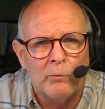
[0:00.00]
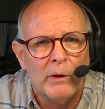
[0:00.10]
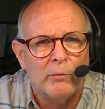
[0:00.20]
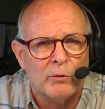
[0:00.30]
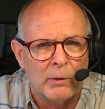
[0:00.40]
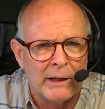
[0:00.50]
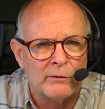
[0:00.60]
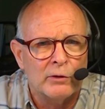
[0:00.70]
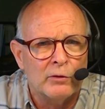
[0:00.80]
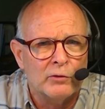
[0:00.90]
We would
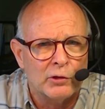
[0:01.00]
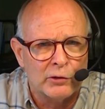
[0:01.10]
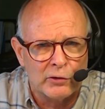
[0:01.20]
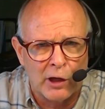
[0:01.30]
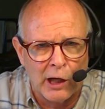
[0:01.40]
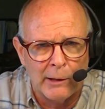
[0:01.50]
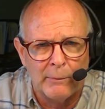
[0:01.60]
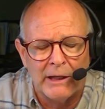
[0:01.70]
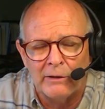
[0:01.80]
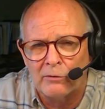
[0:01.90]
rather use your time
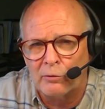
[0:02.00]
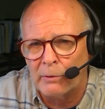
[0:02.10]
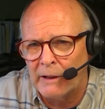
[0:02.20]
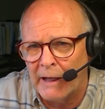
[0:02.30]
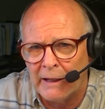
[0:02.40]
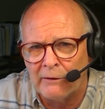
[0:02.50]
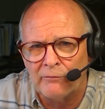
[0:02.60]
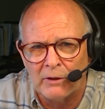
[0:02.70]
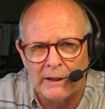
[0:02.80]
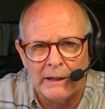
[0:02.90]
in
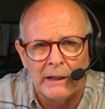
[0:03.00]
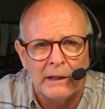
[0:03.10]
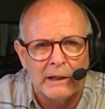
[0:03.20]
creatively